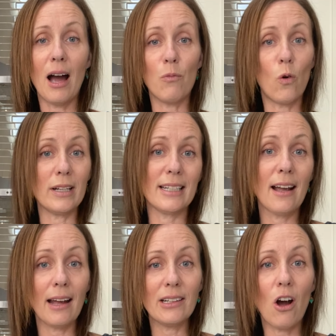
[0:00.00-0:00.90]
want to
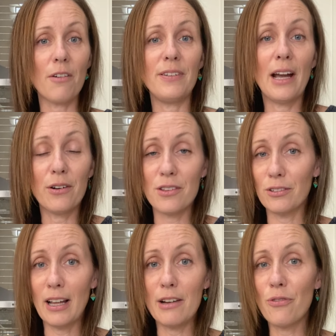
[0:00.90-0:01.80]
cut coffee out of
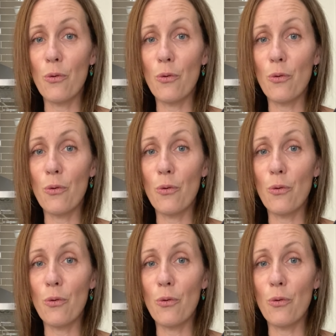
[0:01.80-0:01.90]
their life,